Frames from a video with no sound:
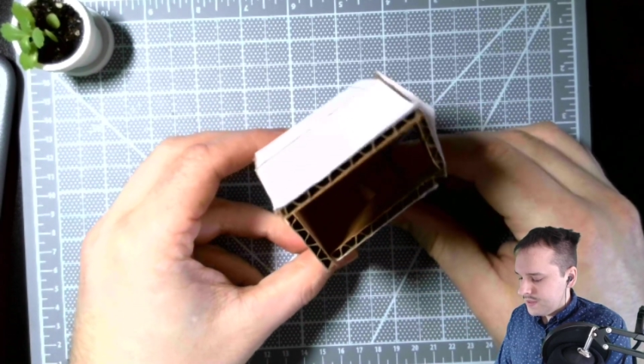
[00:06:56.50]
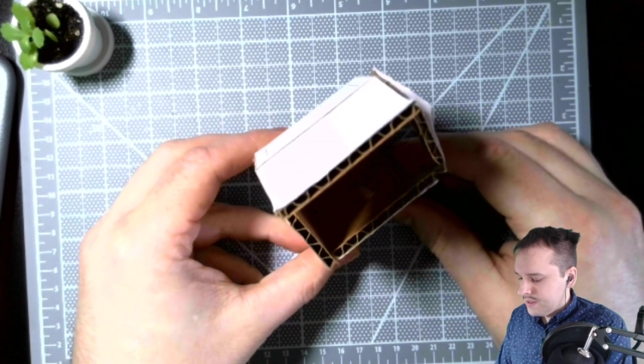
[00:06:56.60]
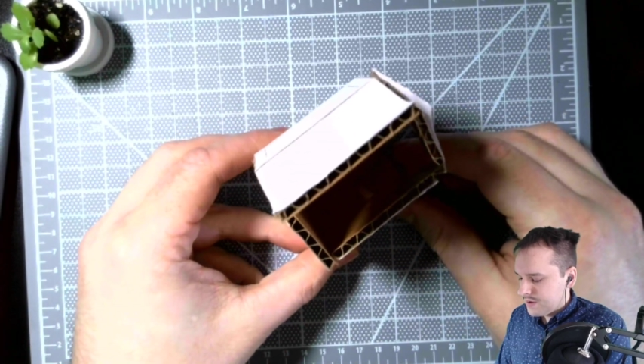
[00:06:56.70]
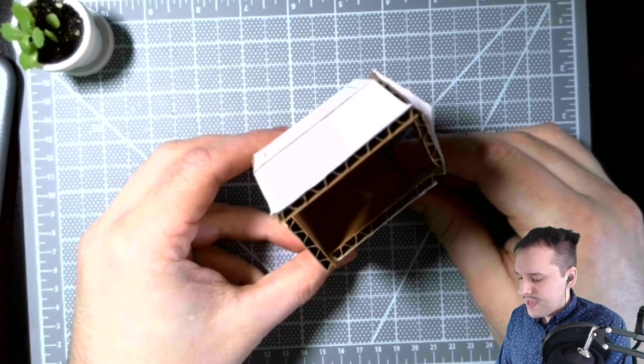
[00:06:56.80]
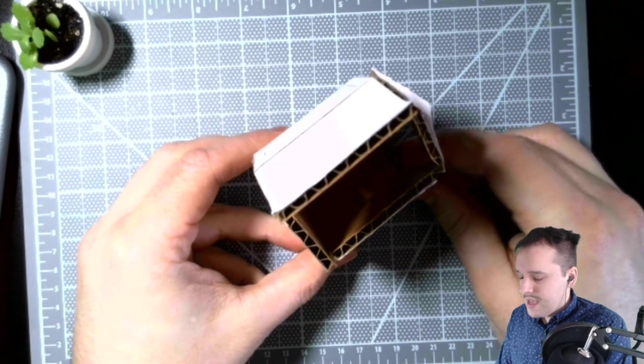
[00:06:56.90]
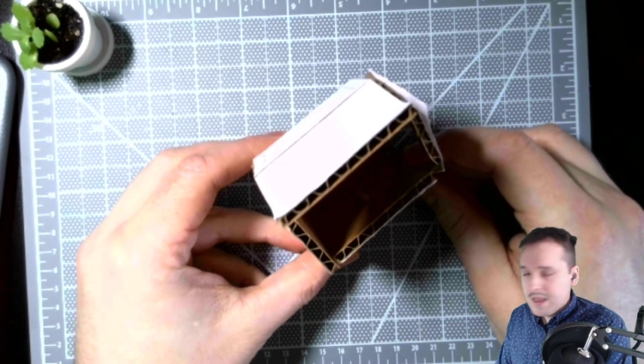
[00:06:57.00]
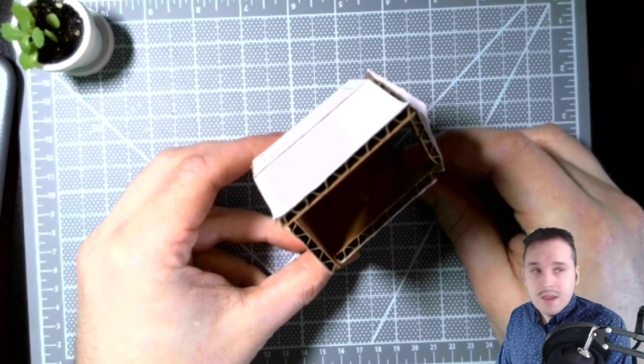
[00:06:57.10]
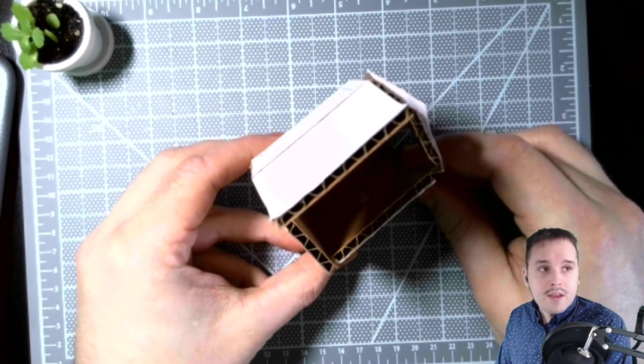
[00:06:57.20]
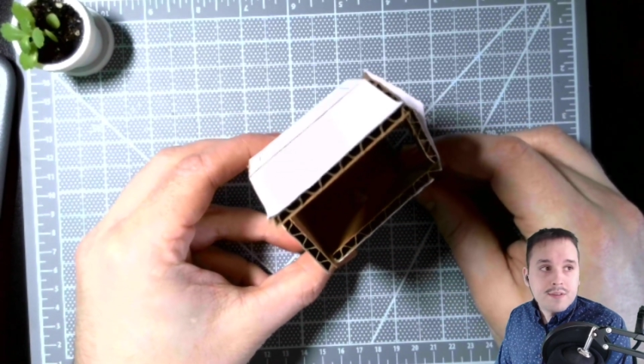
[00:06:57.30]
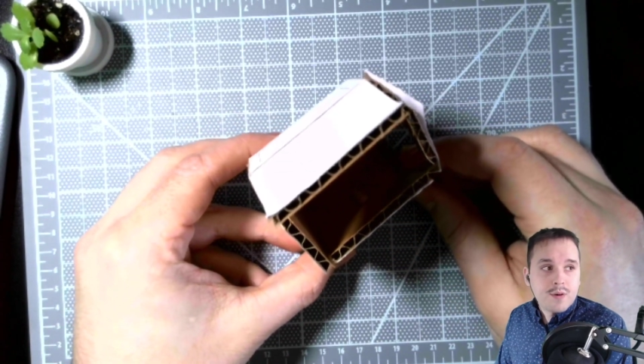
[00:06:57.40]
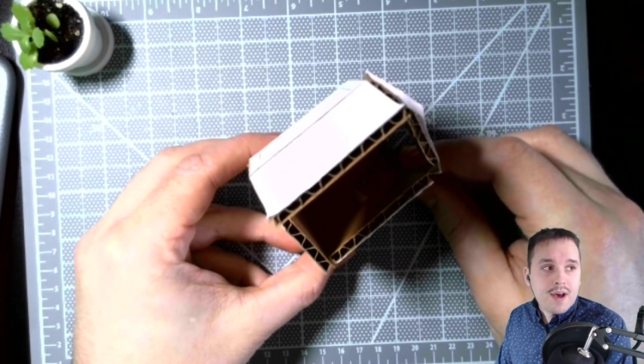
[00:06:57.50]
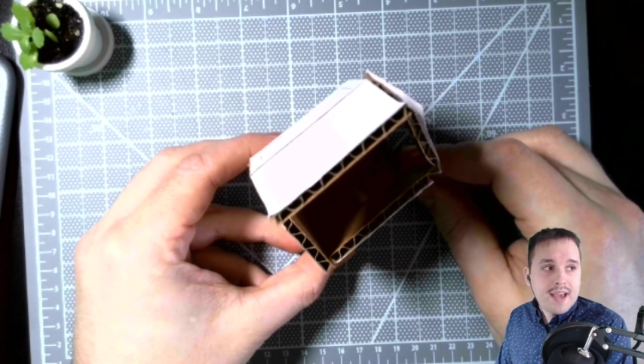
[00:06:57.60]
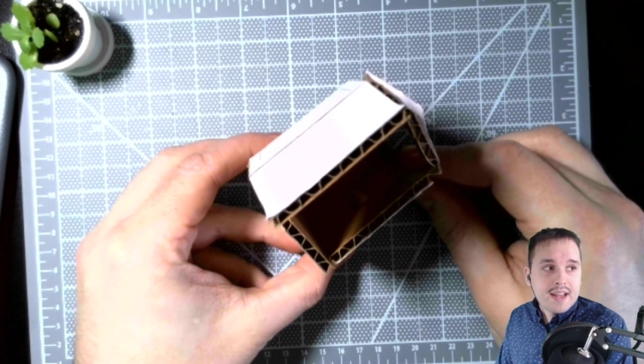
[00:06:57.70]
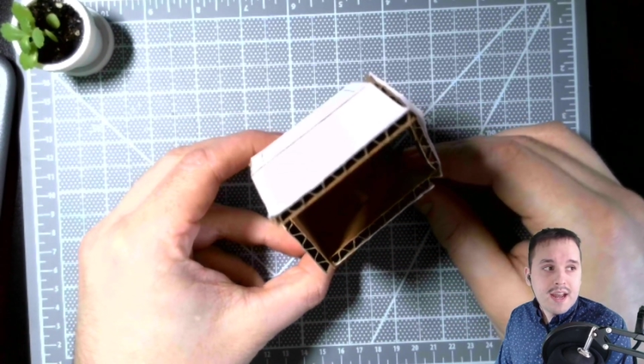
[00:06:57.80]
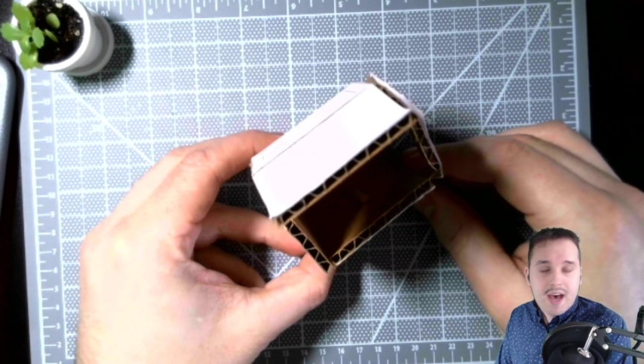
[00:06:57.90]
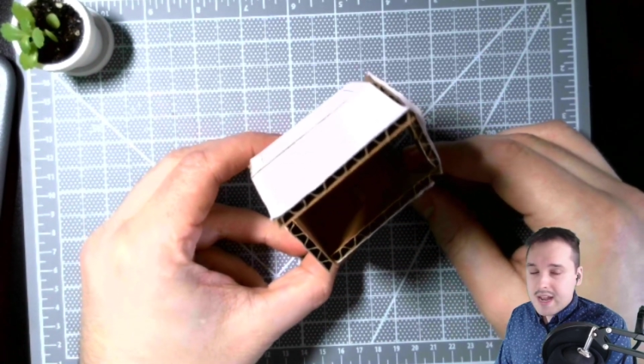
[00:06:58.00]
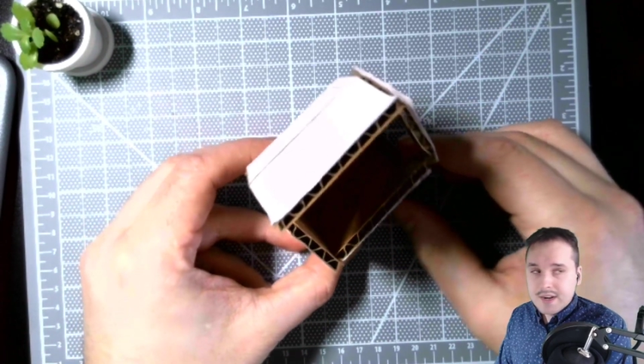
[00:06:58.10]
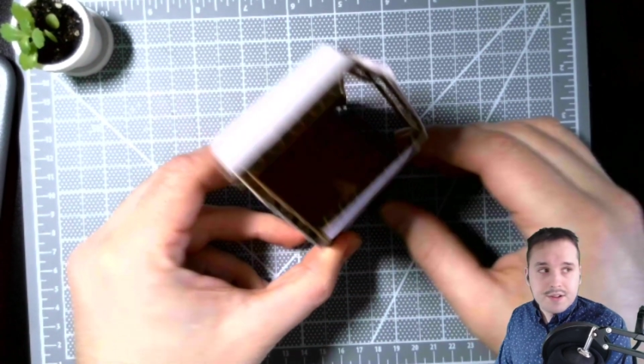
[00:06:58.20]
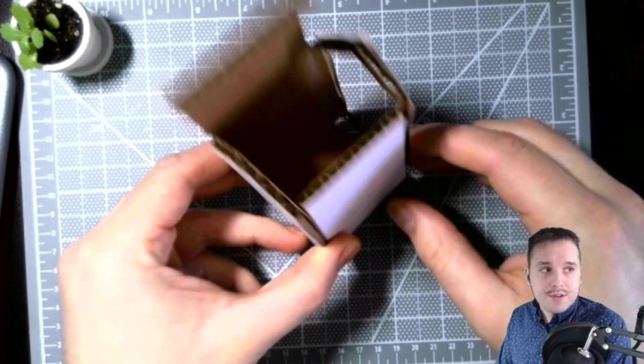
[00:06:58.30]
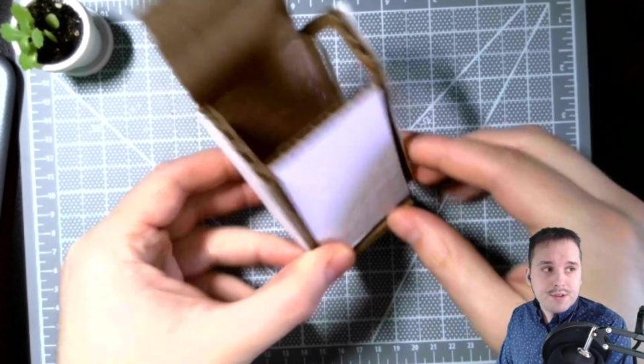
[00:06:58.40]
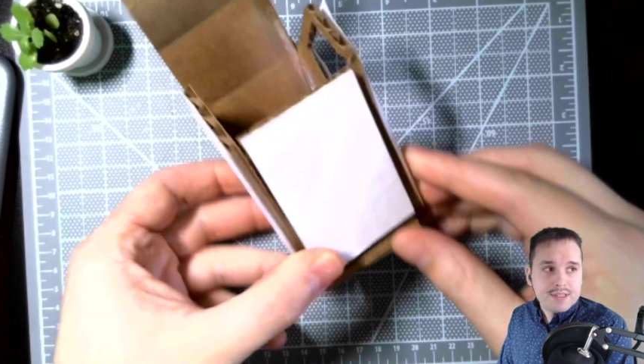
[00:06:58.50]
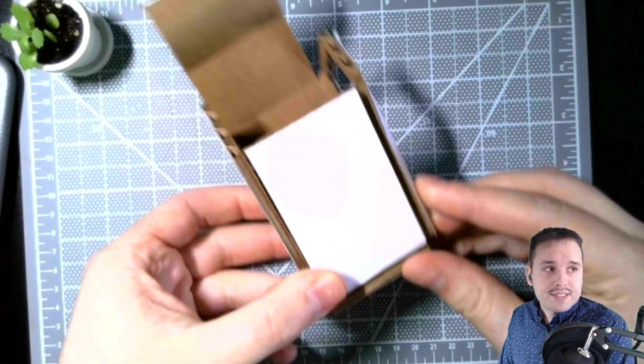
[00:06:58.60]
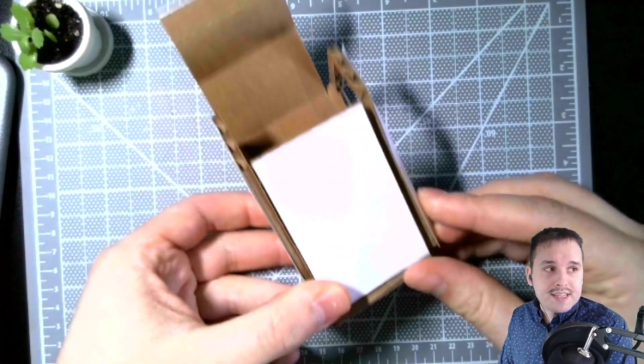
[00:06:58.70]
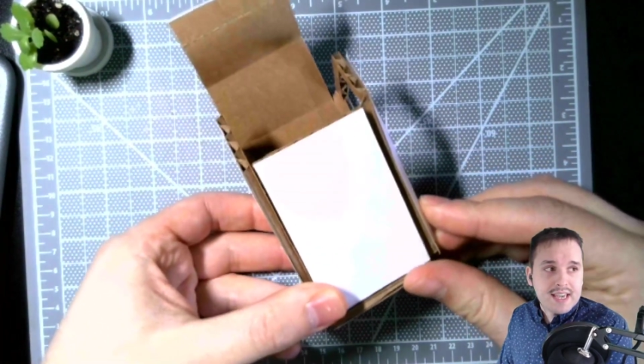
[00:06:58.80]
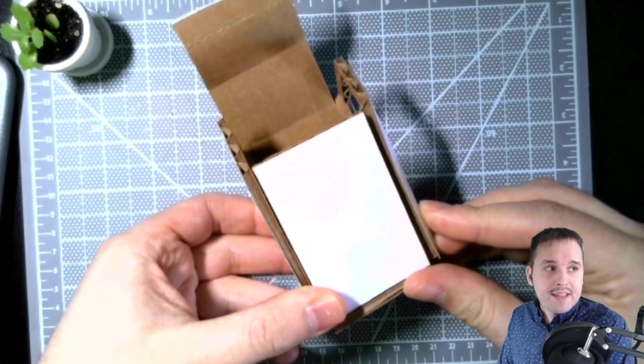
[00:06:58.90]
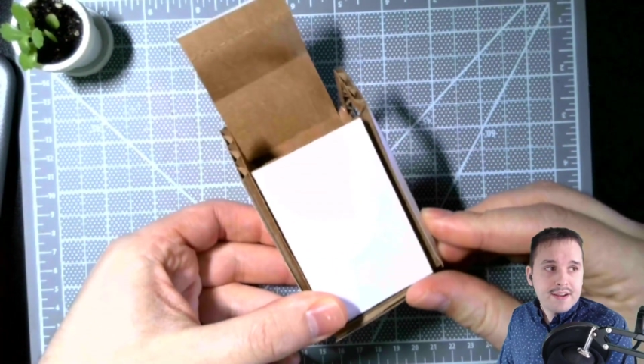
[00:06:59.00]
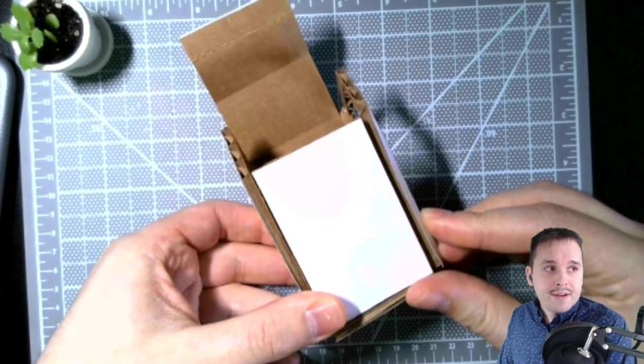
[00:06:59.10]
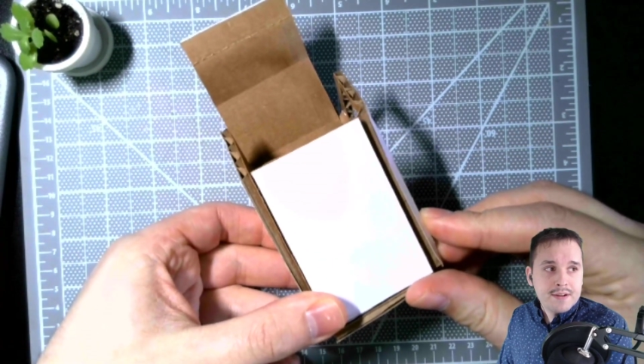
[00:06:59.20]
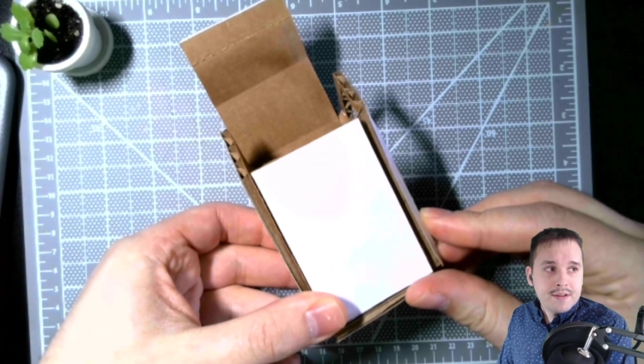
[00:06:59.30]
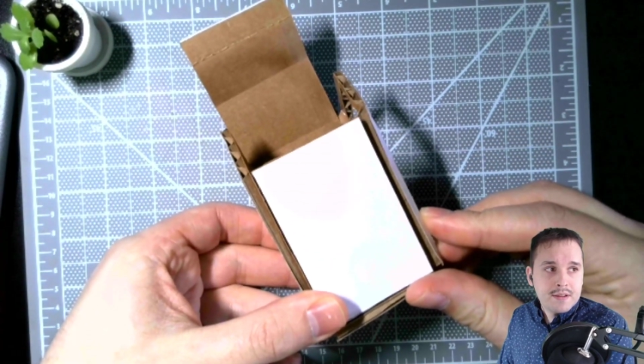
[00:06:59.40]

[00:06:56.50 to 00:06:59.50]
Okay, so I can hot glue this together.